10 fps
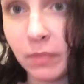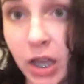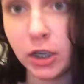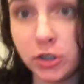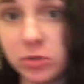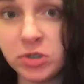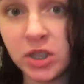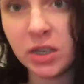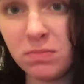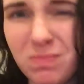a huge
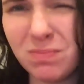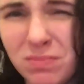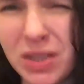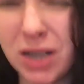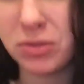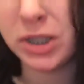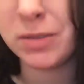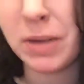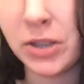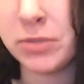thing that really
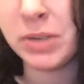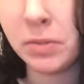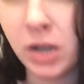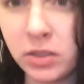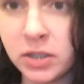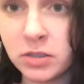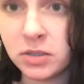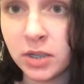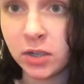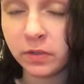bothered me about
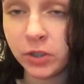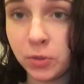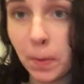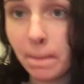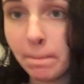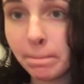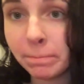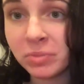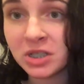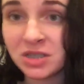this interview
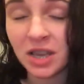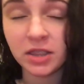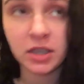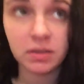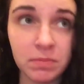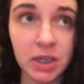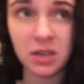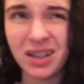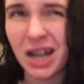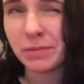was that they made
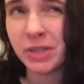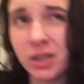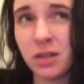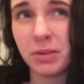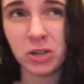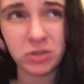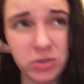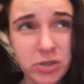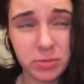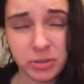a comment about
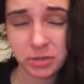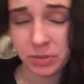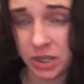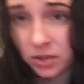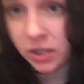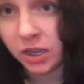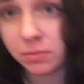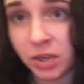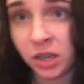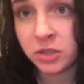YouTubers being at the
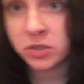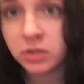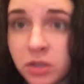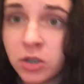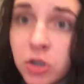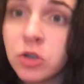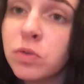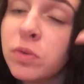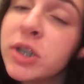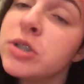AMAs,
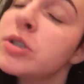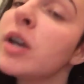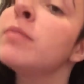which I